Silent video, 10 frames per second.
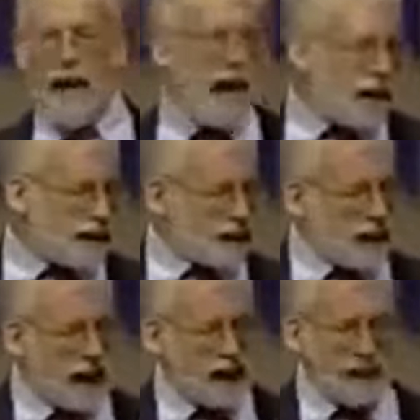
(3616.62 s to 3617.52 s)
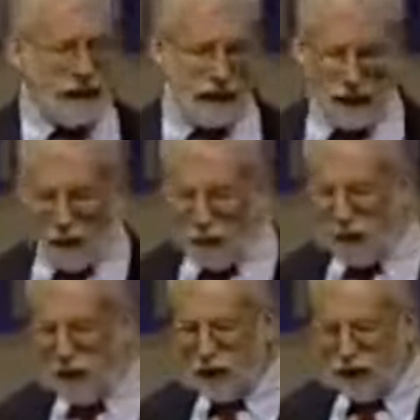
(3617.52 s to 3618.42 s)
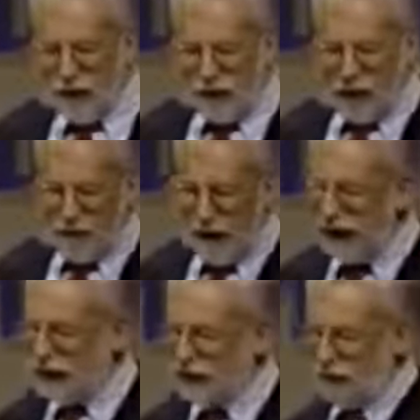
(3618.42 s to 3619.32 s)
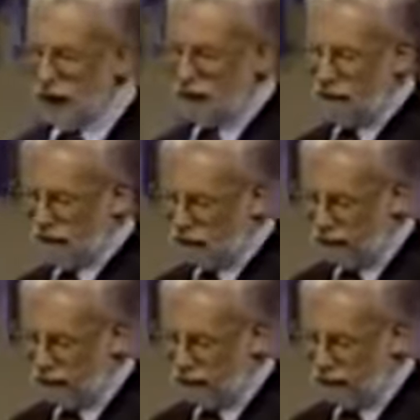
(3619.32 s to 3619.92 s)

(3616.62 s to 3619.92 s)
and that is the content of the oaths that are given in Masonry.